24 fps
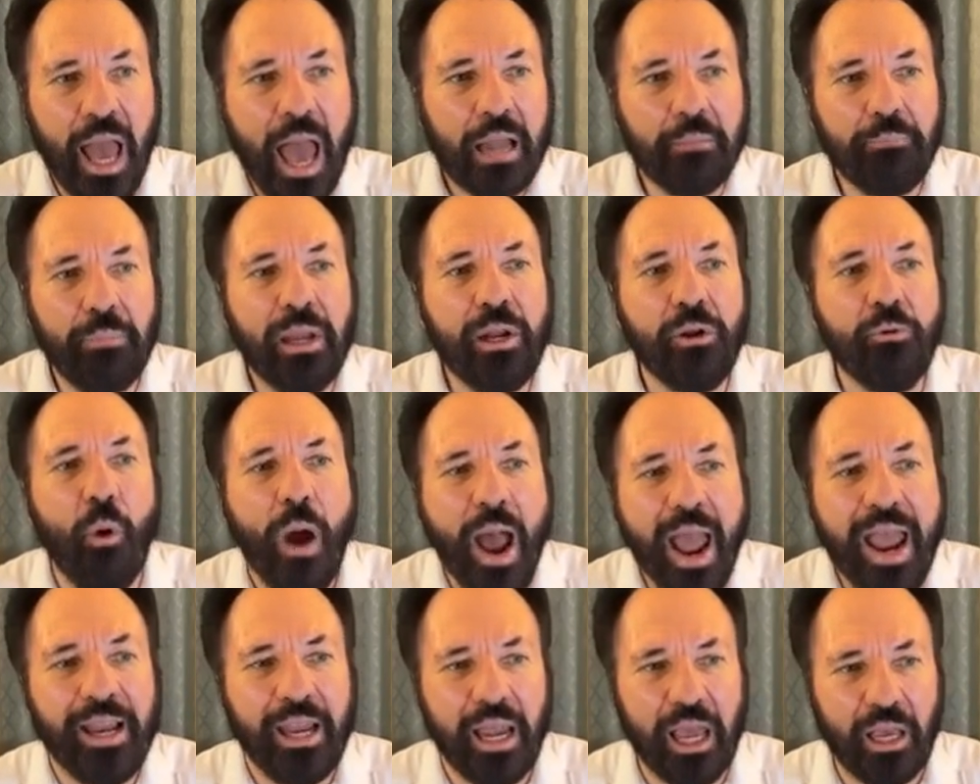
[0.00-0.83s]
had been
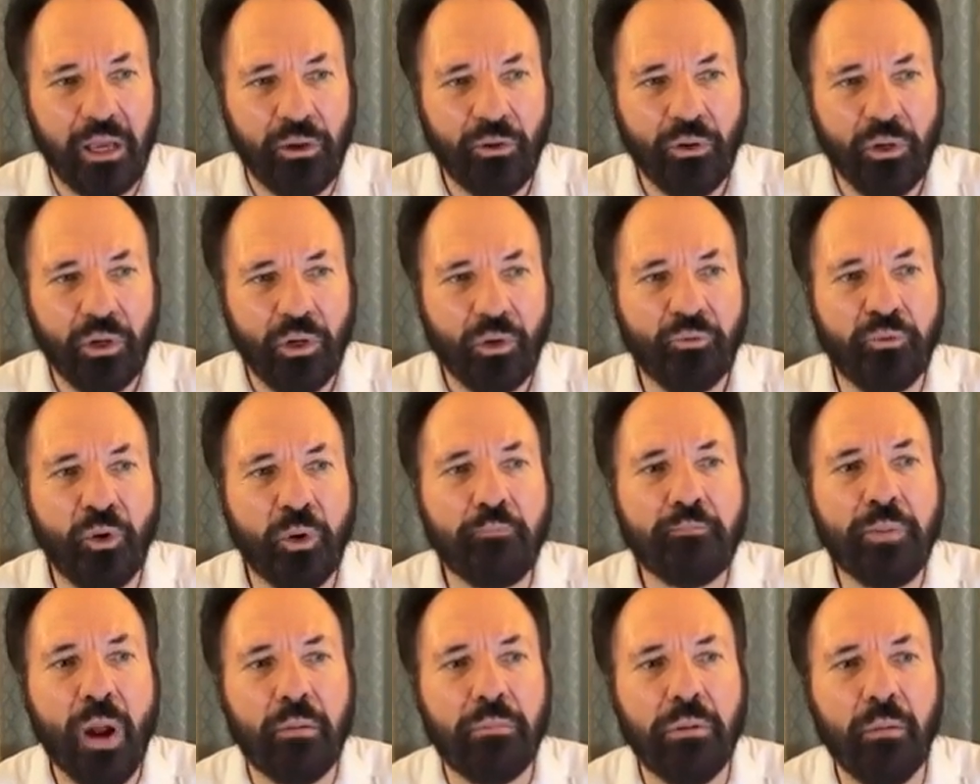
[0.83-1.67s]
waiting
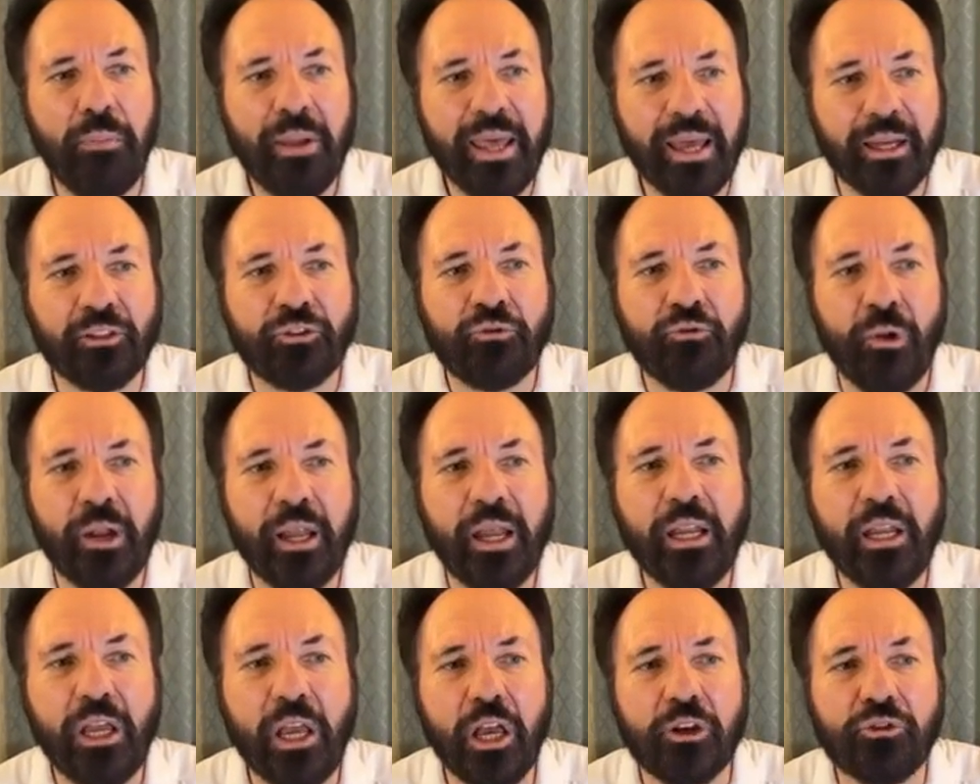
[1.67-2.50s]
for probably a
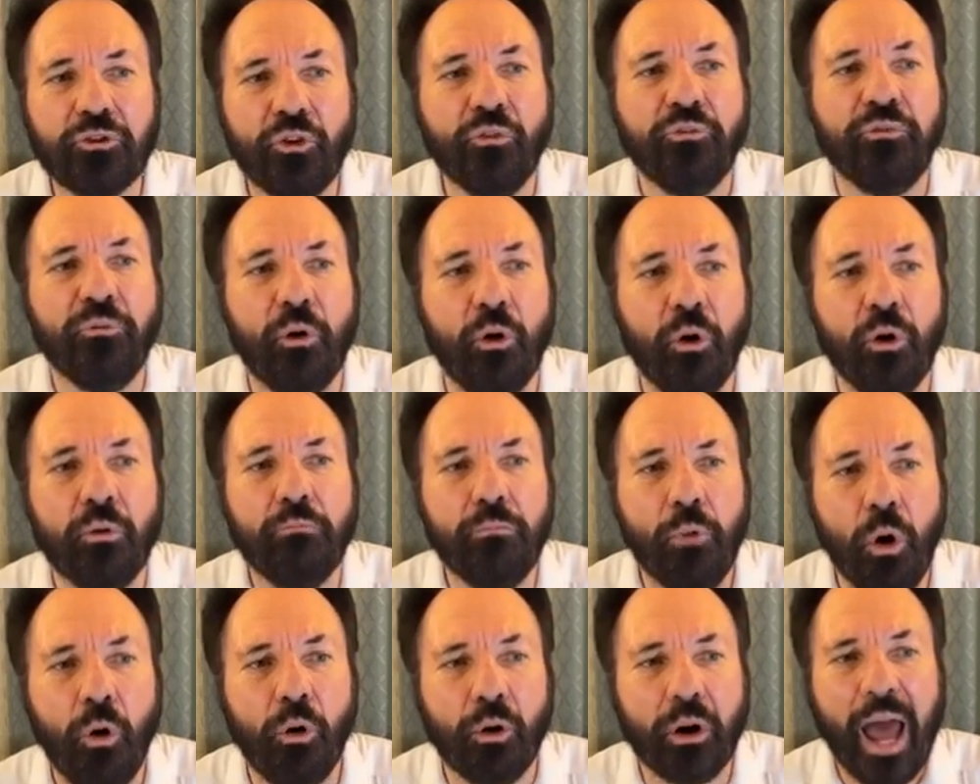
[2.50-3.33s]
trillion years or
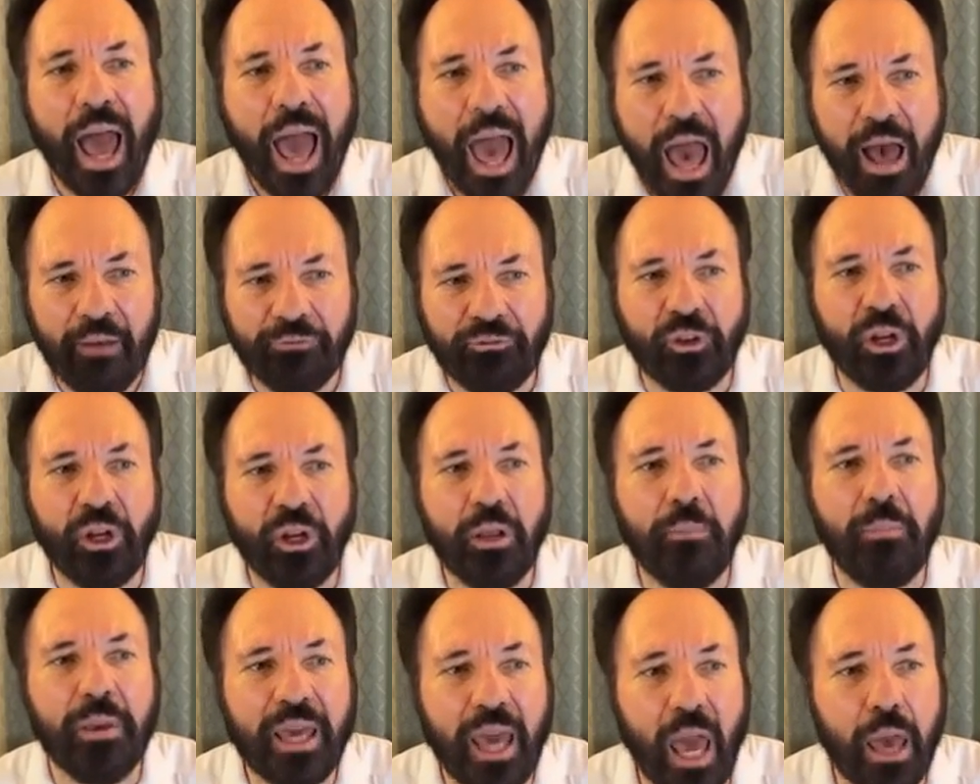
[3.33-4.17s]
more
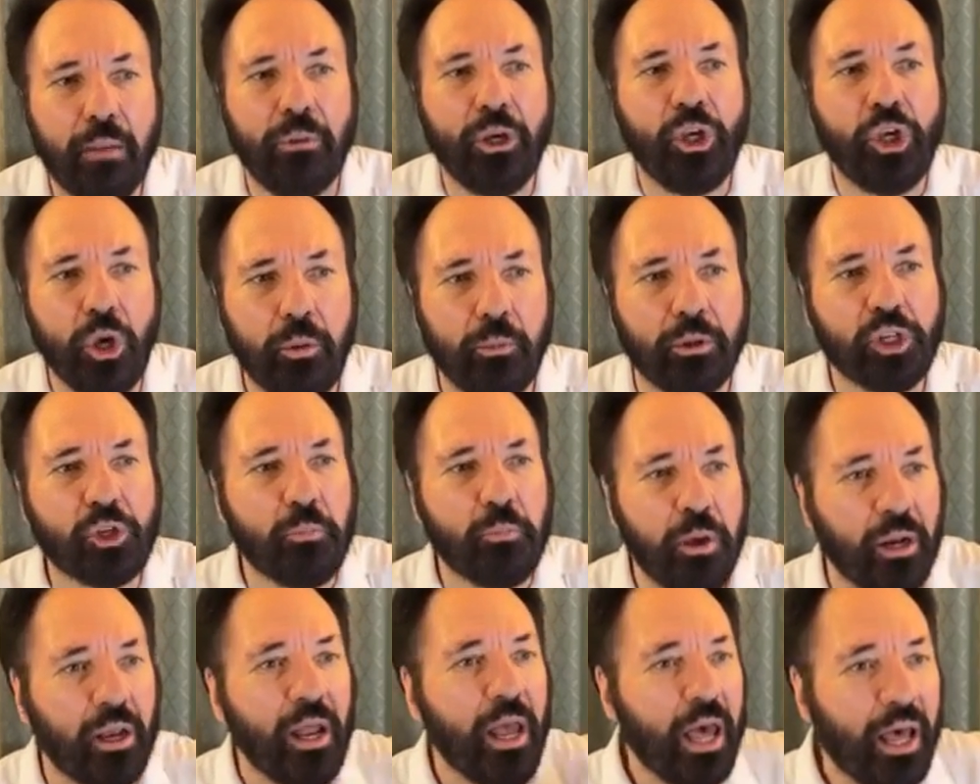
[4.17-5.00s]
after he became a human
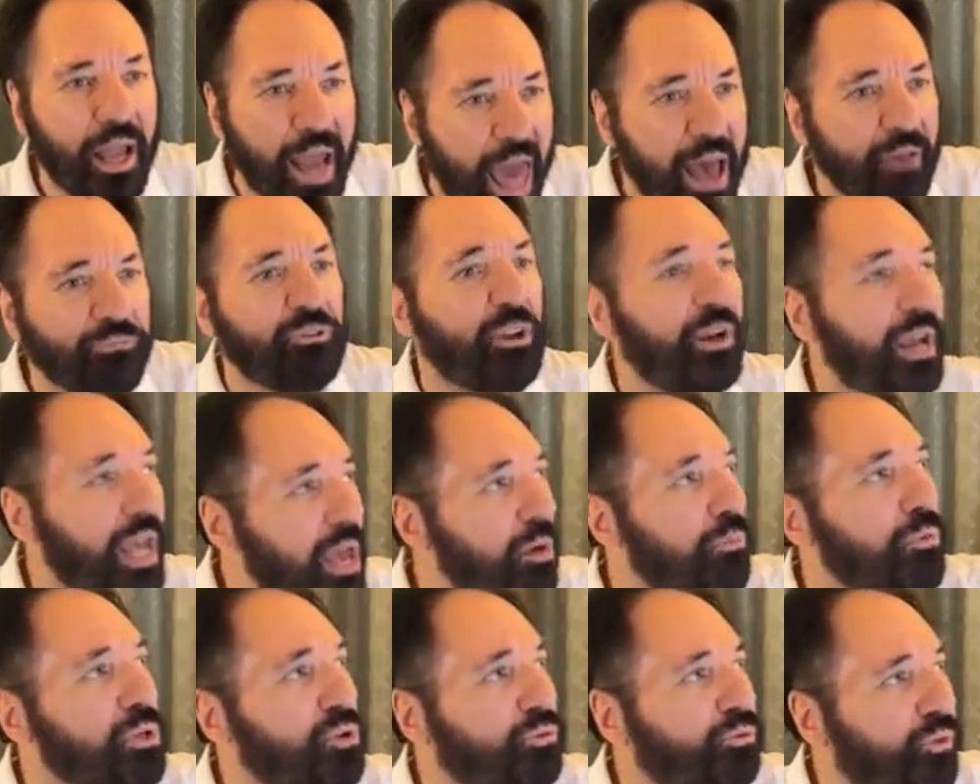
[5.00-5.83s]
spirit and after
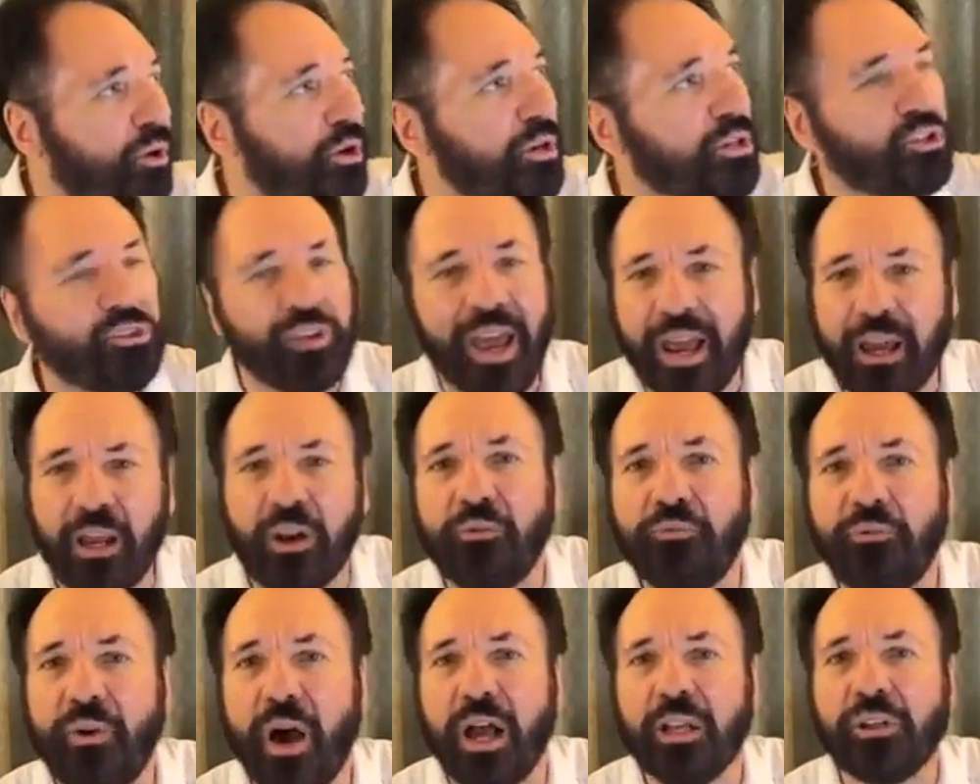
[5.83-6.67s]
he was first
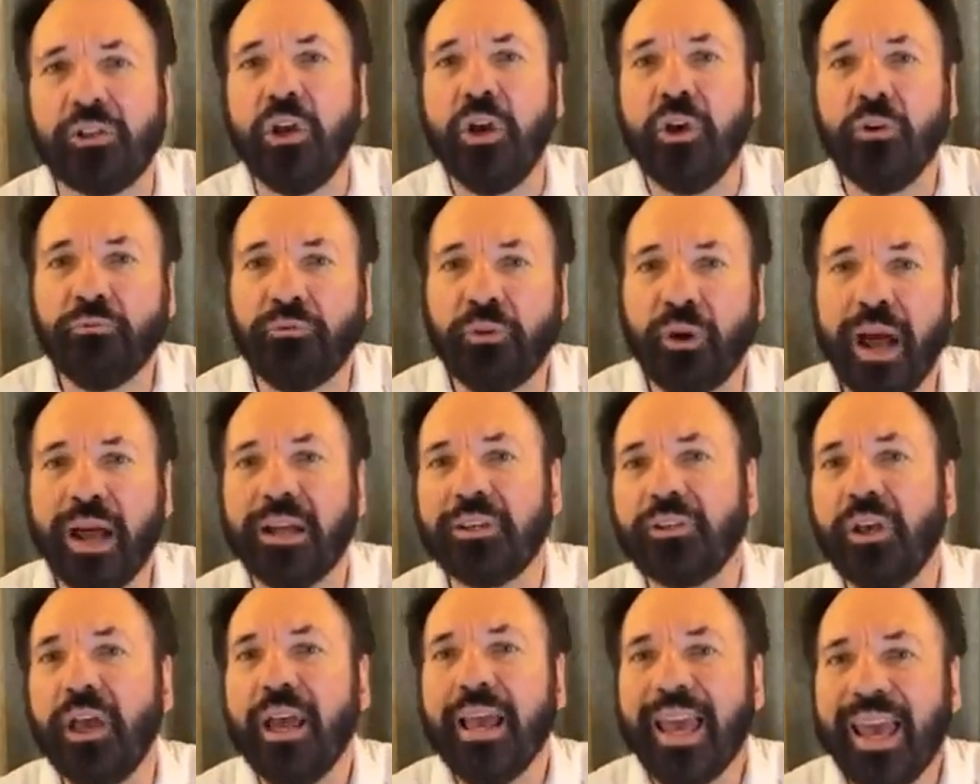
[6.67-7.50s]
sacrificed for
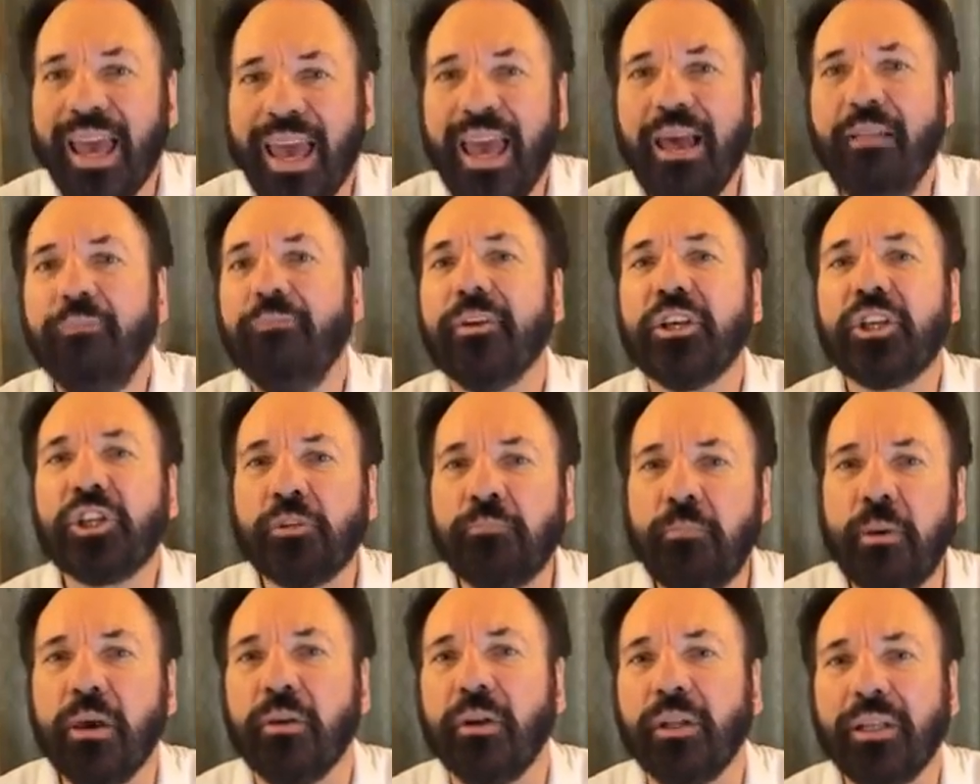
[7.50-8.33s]
us in the
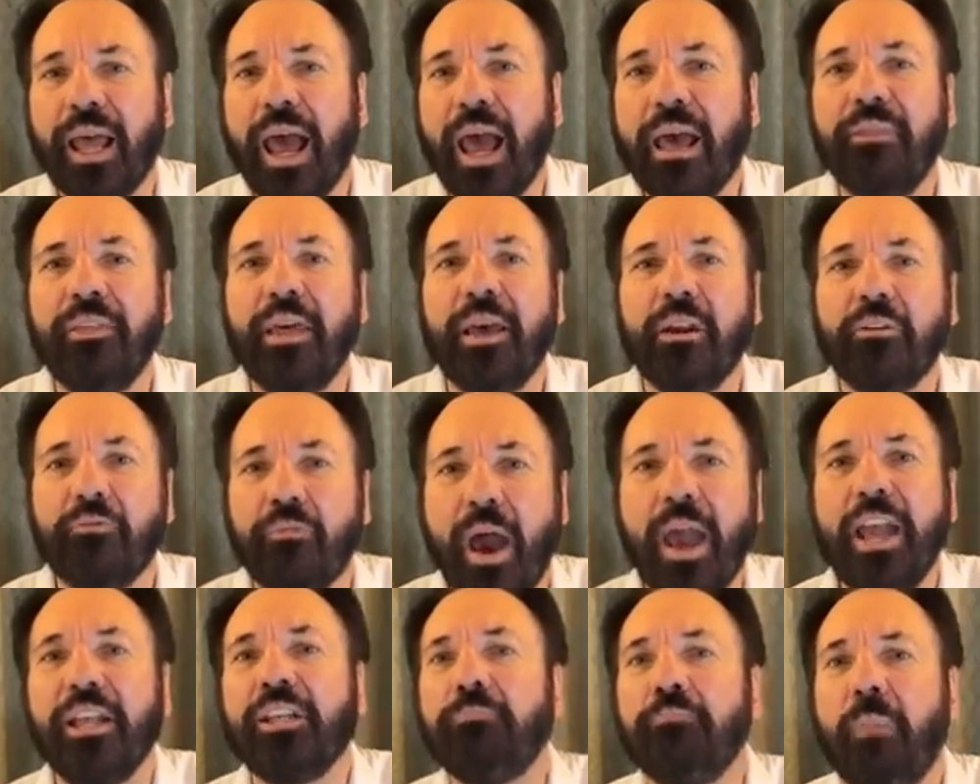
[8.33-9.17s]
spirit and then
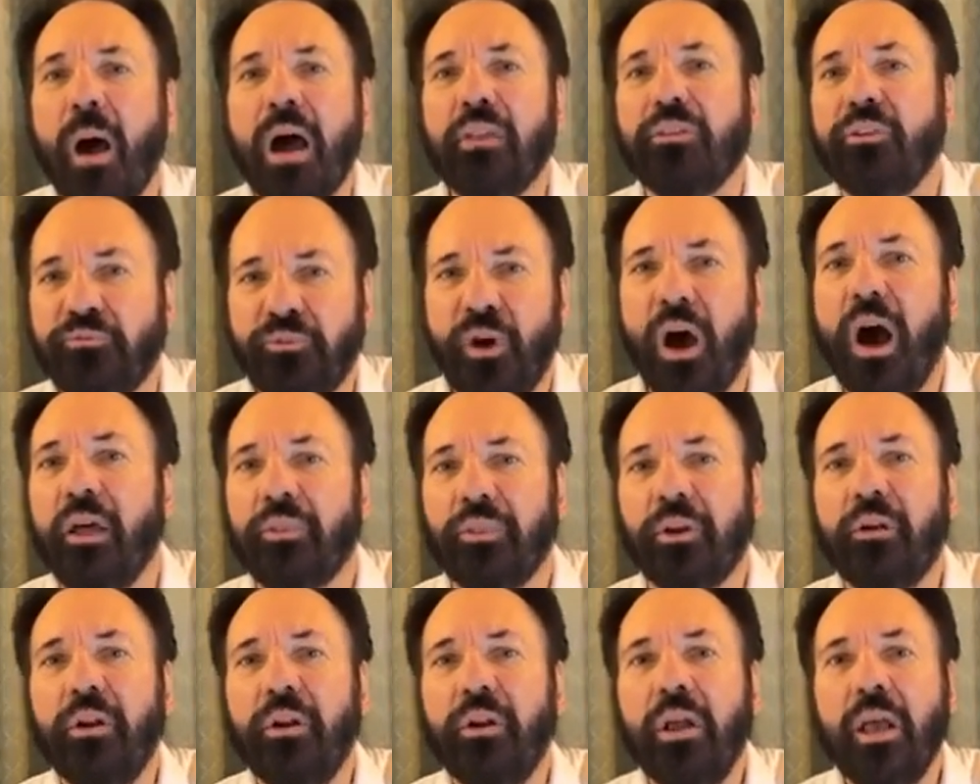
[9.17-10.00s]
raised by the
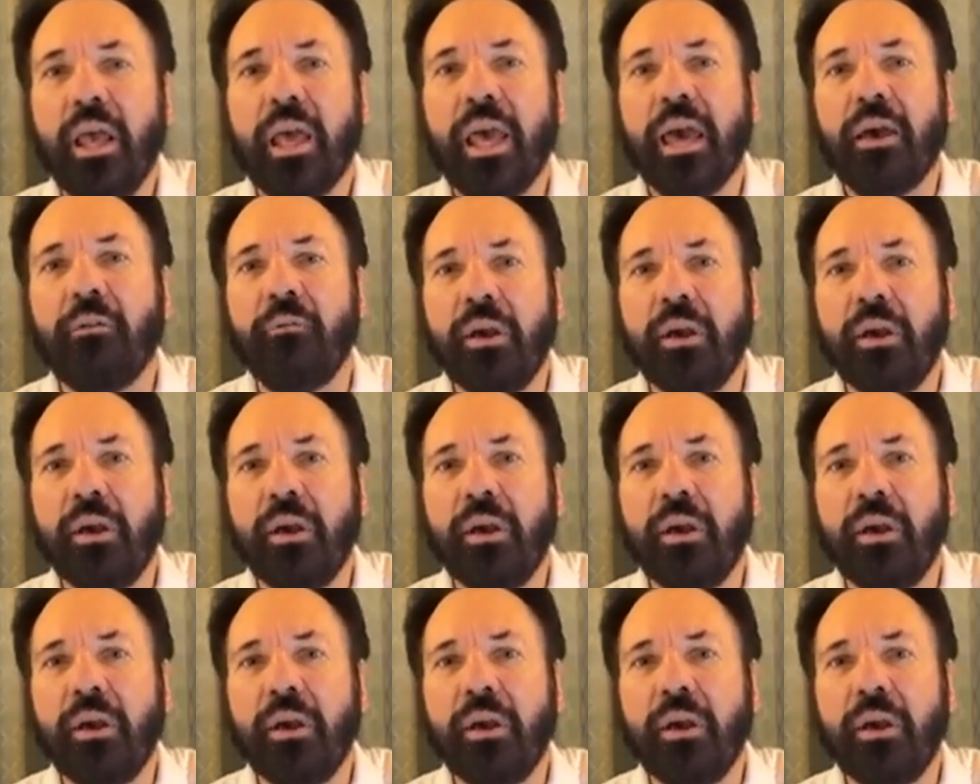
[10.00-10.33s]
Father,